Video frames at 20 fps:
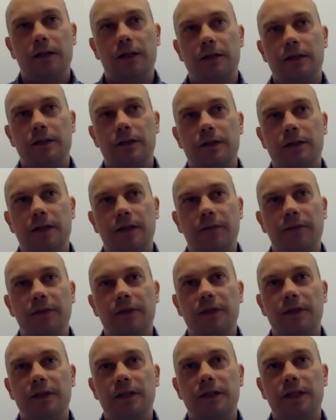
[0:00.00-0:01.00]

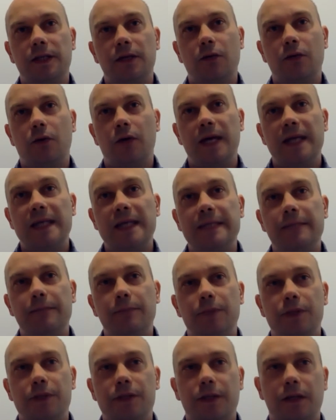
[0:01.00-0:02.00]
70 or
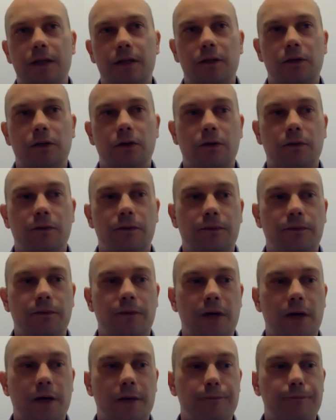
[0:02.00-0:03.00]
80%
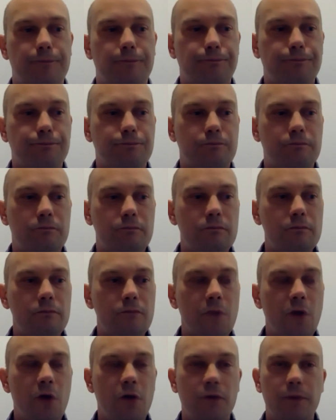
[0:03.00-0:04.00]

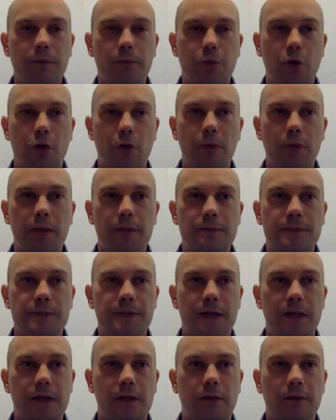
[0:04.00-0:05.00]
of the problems
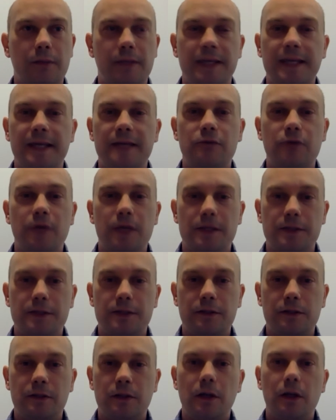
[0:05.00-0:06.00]
that are being
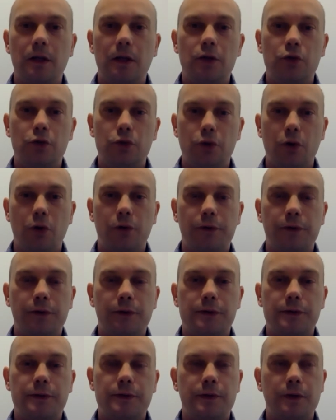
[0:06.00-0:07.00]
addressed to
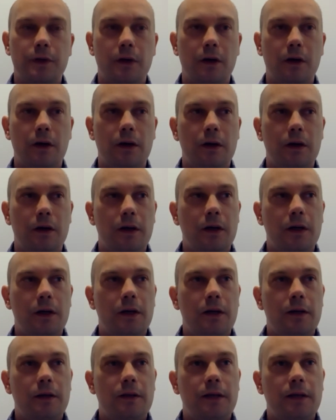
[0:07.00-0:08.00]
doctors,
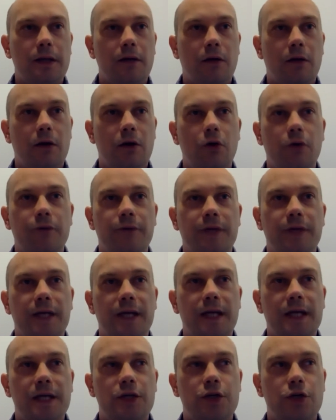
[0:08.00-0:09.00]
they are of the
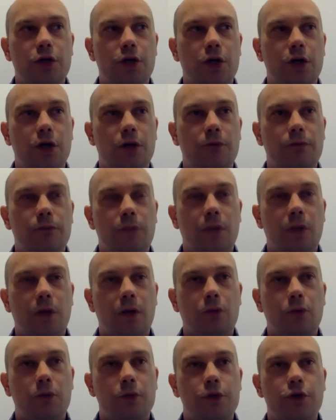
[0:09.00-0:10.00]
nature
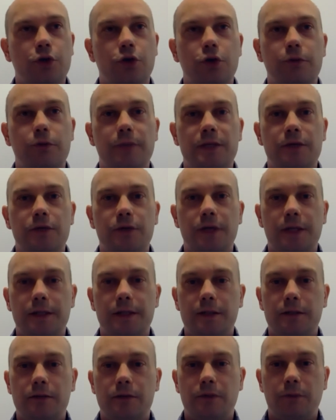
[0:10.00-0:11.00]
which could be
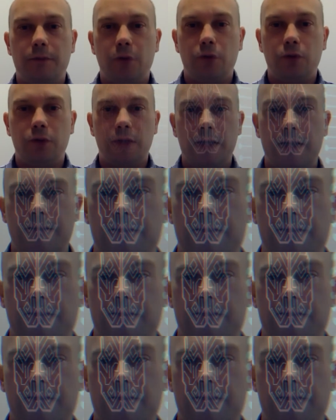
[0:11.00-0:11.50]
treated remotely.